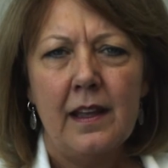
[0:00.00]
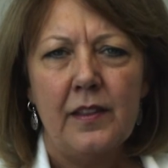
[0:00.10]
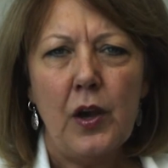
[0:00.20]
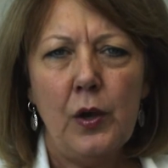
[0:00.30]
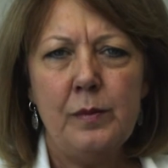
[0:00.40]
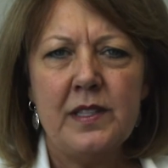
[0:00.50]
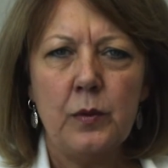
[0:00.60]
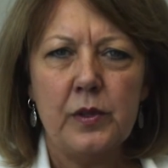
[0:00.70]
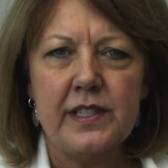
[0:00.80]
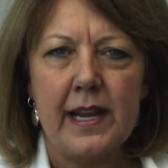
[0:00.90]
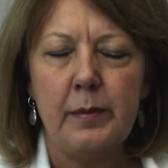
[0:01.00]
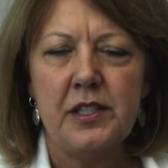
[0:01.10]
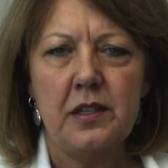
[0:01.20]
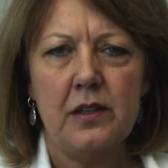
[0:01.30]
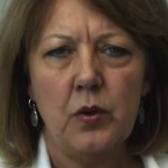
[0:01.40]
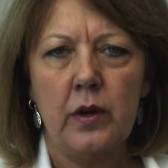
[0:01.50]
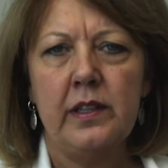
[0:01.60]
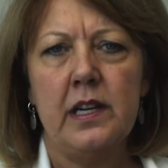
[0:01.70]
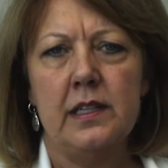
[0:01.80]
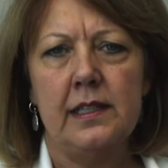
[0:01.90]
The homes that were damaged in
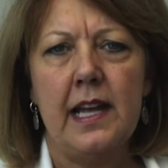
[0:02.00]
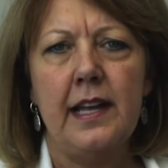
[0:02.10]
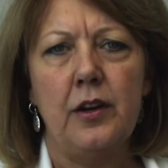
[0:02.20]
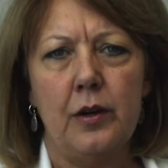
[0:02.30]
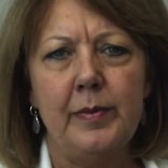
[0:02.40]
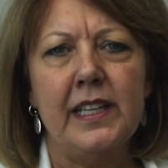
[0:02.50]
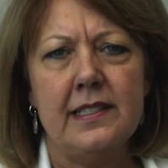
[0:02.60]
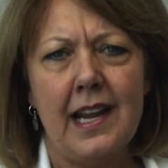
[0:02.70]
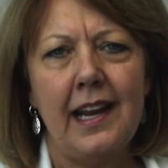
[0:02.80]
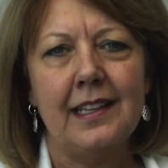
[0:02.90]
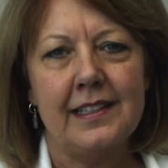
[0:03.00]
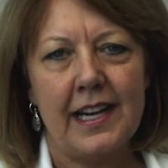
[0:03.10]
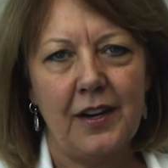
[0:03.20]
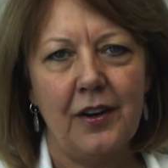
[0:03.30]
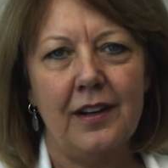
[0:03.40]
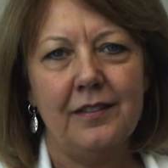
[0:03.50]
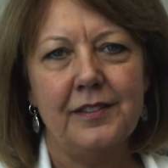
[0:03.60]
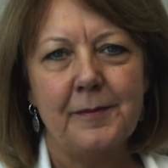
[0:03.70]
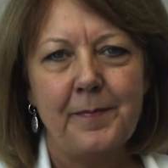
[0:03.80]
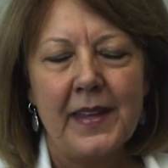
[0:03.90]
North Carolina are being taken care of.